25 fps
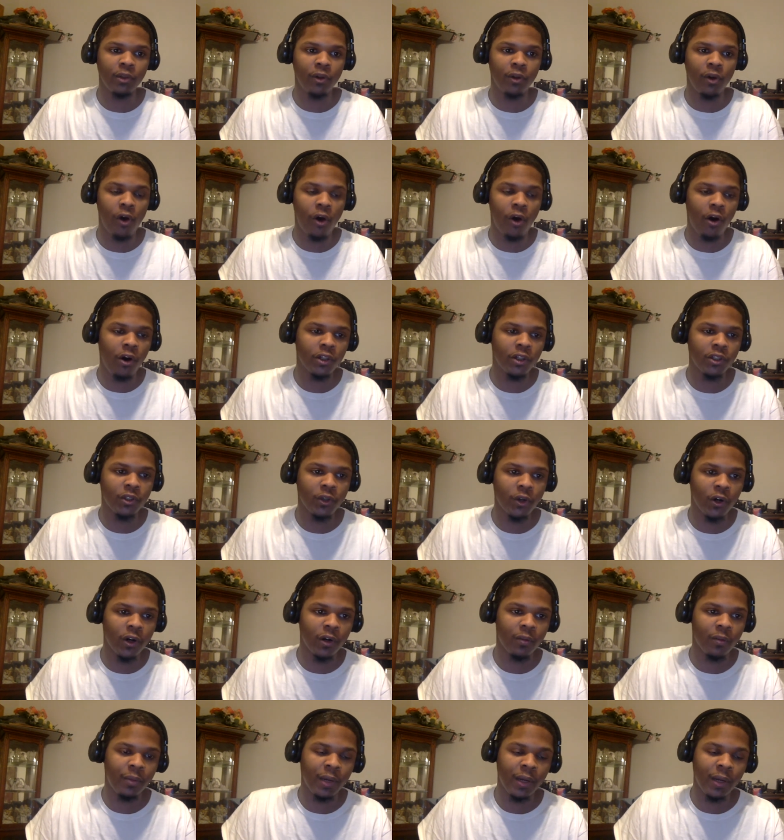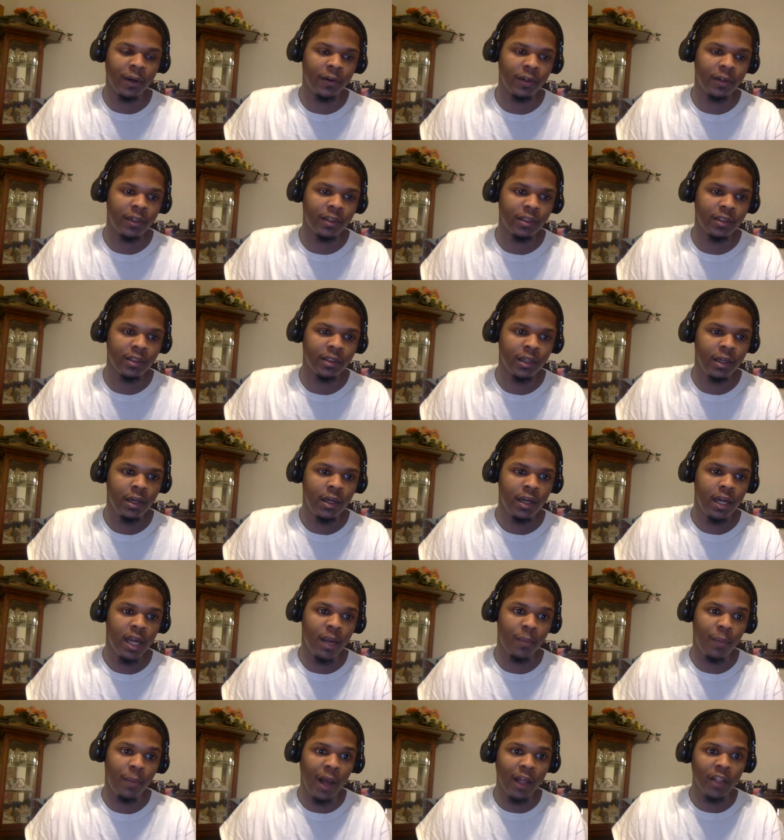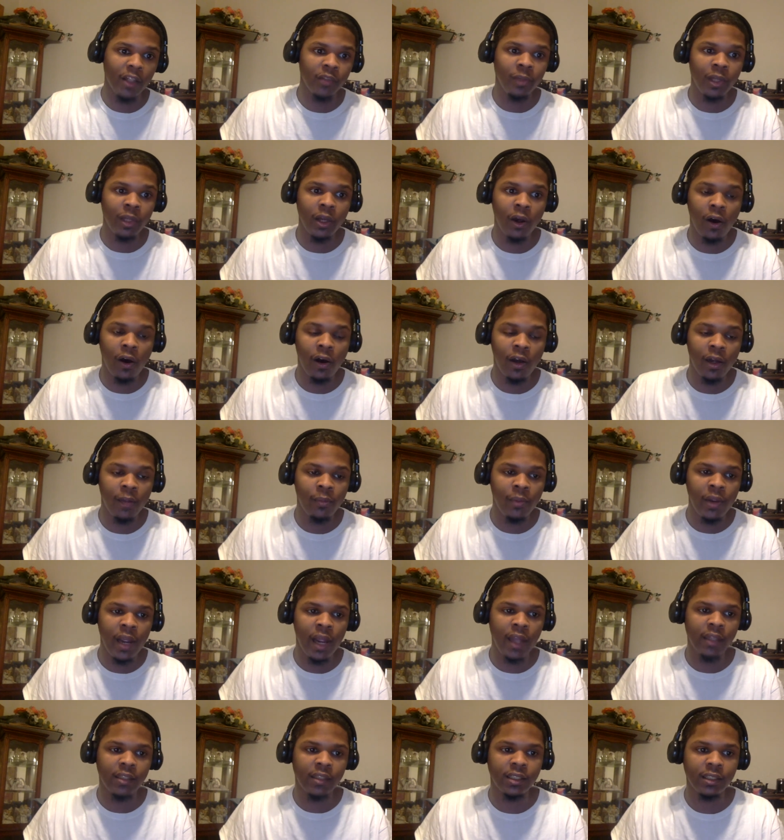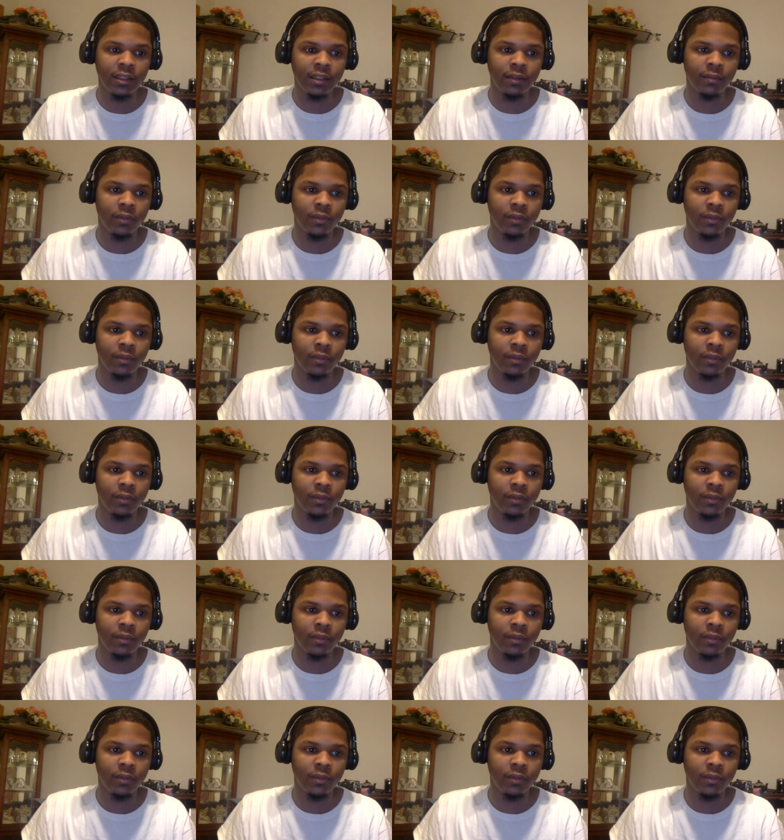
an All Star appearance and possibly All NBA team.